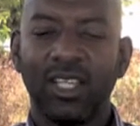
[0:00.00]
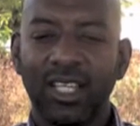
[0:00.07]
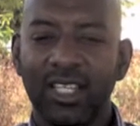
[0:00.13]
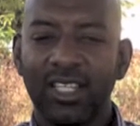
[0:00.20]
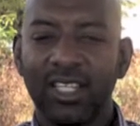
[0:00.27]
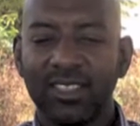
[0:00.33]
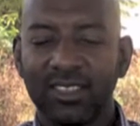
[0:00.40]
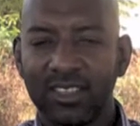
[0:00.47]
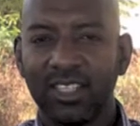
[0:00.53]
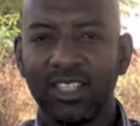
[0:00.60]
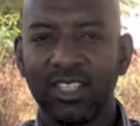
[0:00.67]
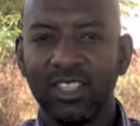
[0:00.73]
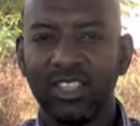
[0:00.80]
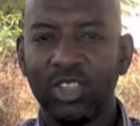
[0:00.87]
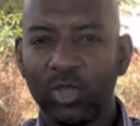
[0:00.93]
Can I
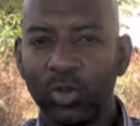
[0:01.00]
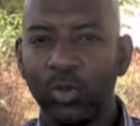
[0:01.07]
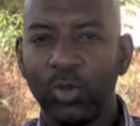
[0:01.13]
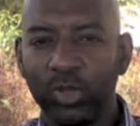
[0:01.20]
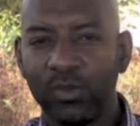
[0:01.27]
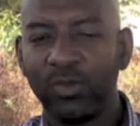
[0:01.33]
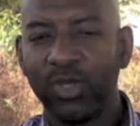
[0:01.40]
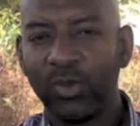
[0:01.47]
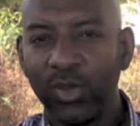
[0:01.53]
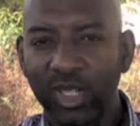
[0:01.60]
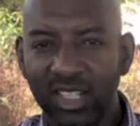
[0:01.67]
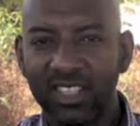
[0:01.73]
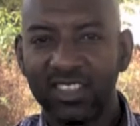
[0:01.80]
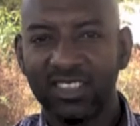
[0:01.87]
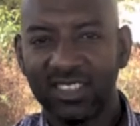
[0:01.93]
say you will be
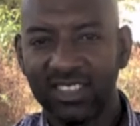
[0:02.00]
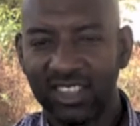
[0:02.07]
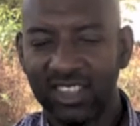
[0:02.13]
winners in